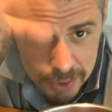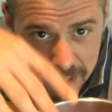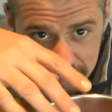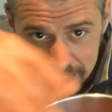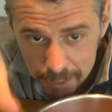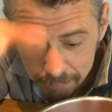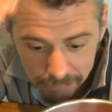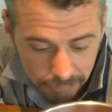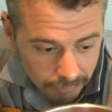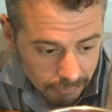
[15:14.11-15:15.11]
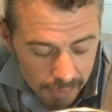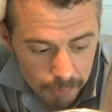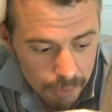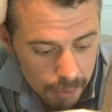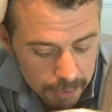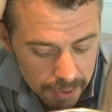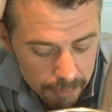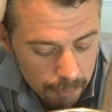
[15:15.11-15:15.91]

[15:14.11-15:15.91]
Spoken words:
covered it, and it would all been done.